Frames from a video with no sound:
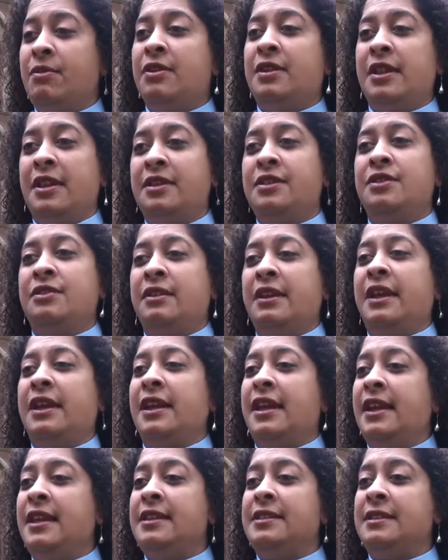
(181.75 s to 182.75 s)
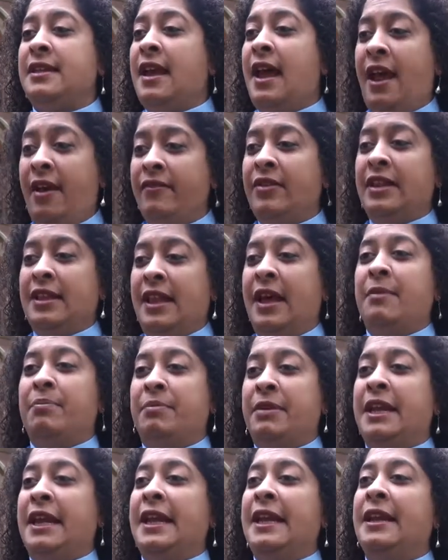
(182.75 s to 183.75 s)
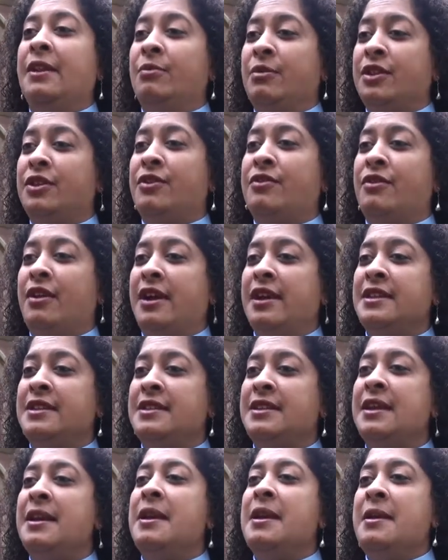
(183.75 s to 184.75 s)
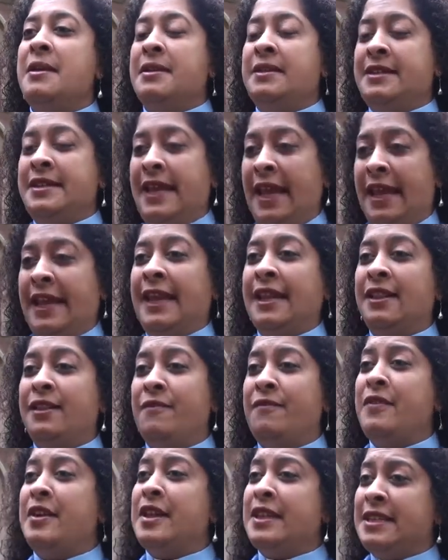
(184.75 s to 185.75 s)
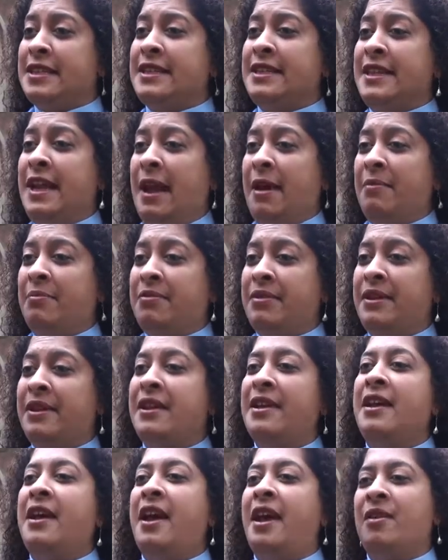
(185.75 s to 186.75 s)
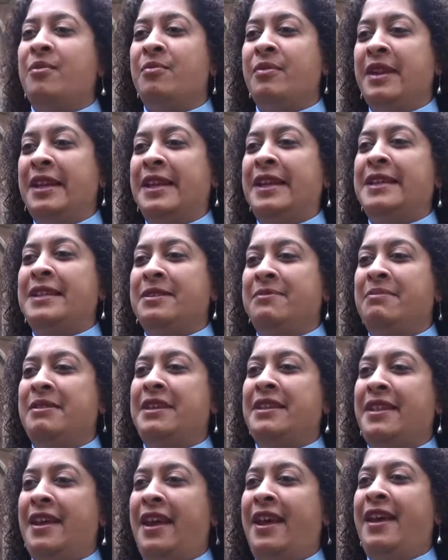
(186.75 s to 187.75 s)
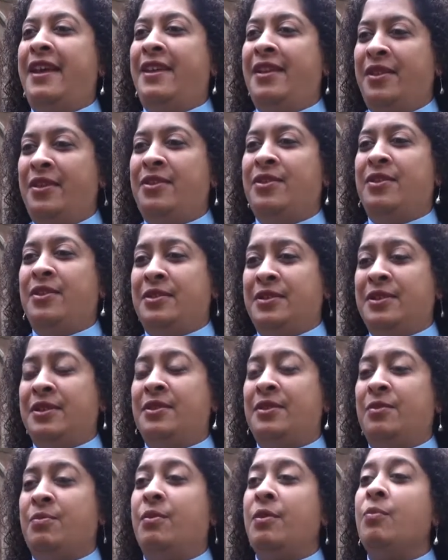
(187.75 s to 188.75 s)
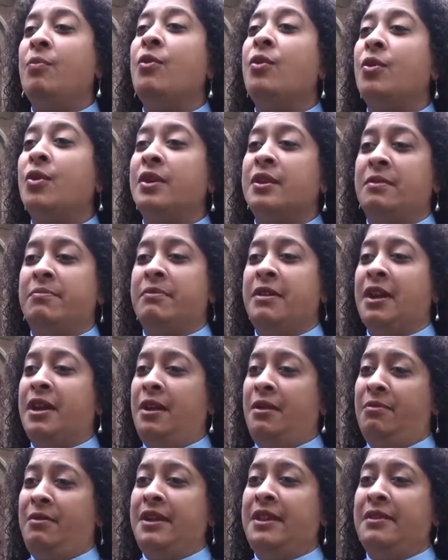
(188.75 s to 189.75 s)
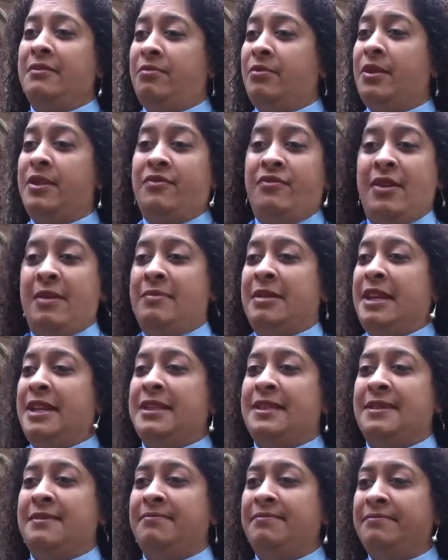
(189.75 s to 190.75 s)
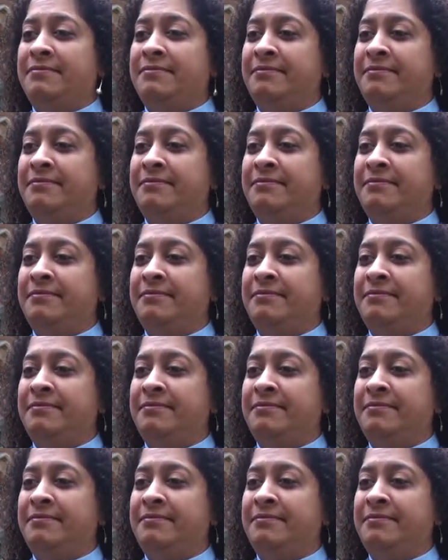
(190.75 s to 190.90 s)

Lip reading: what they're doing is having that beginning with Christ, taking the first step, and we need to be there so that we walk the mile with families.